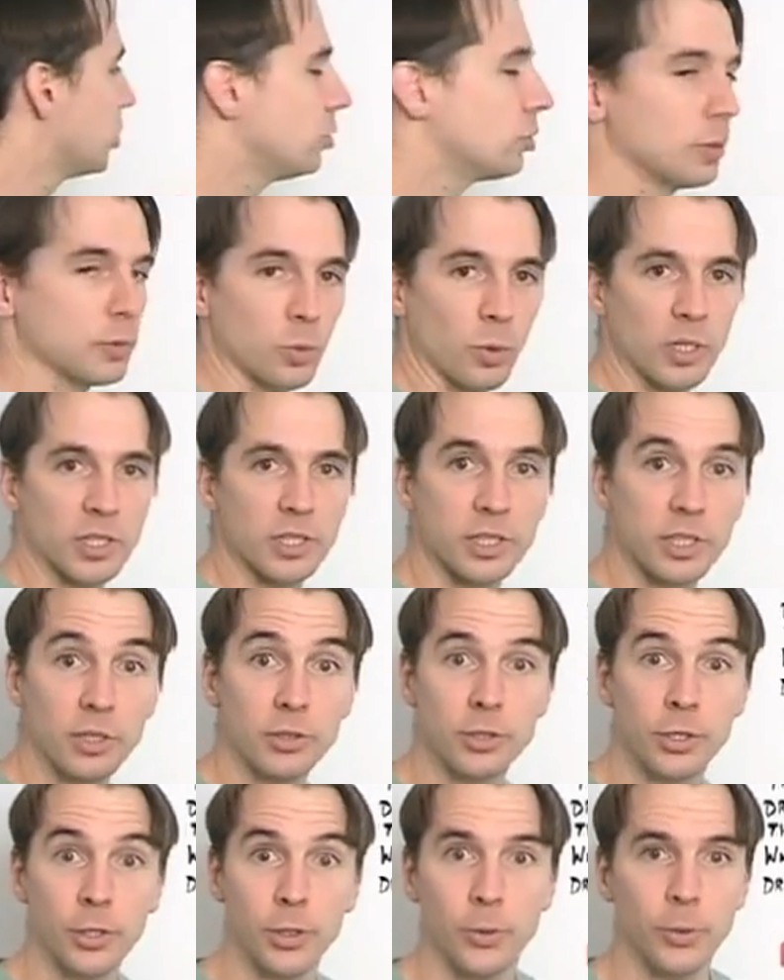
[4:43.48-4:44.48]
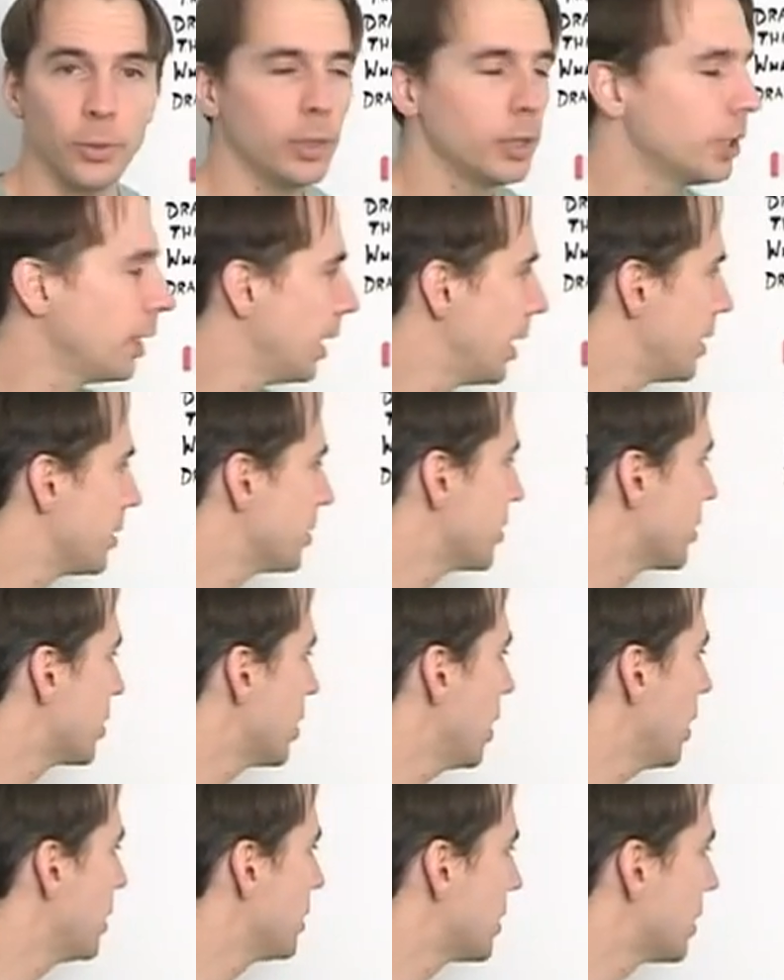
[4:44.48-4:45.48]
times 1 is still 2. Hasn't
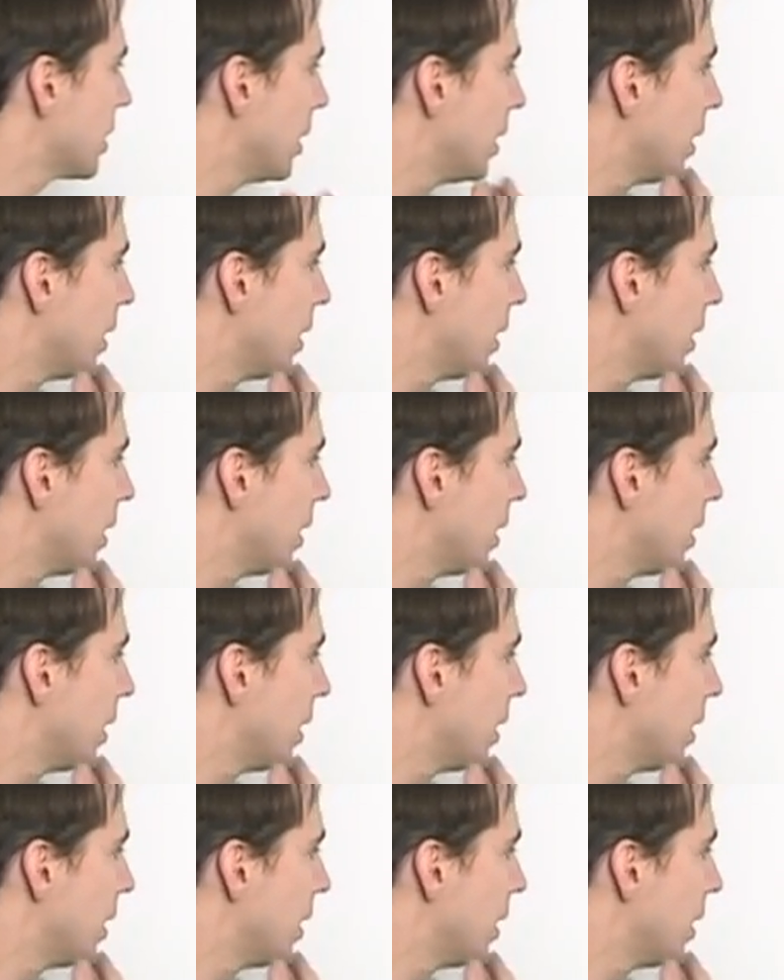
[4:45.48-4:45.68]
changed.